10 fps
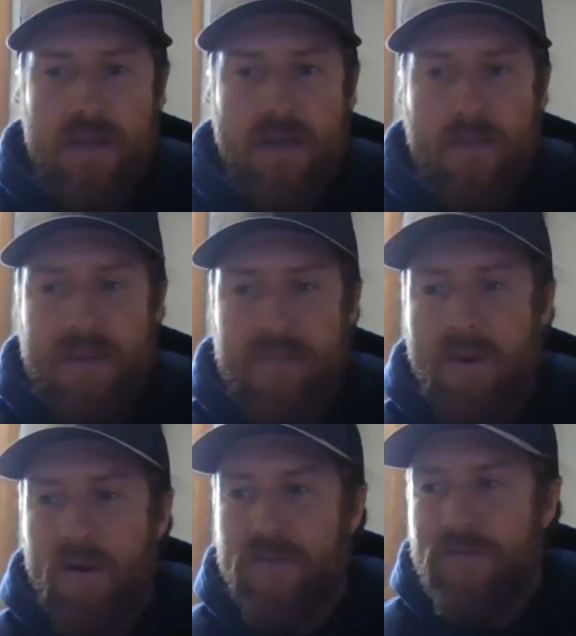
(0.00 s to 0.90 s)
a big
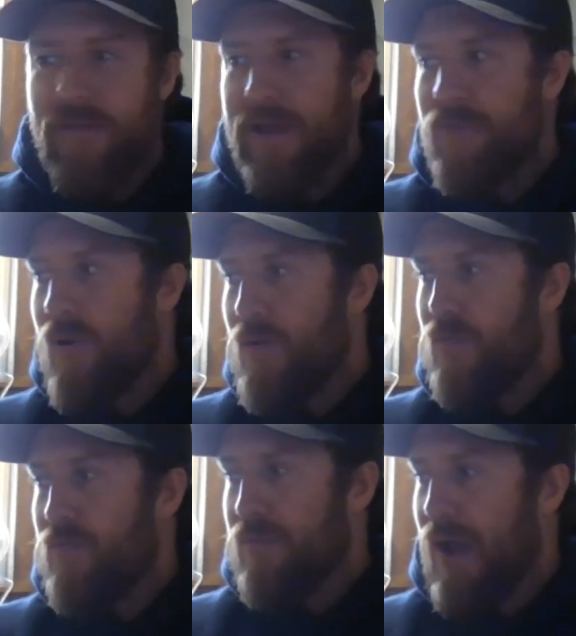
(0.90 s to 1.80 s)
part of like what
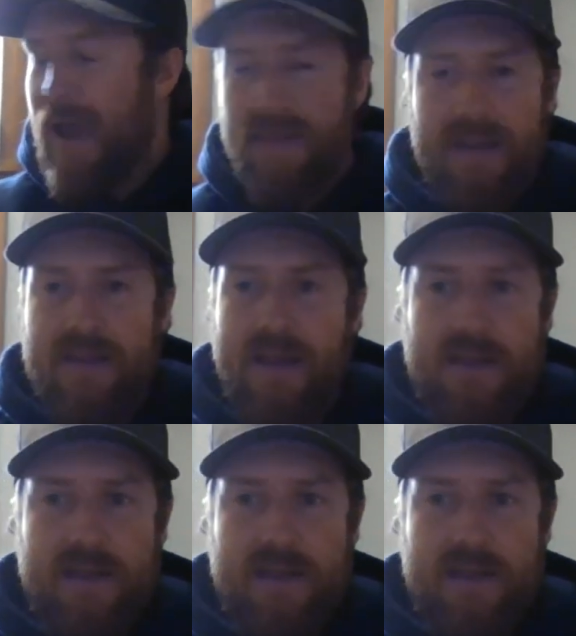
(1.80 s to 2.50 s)
I like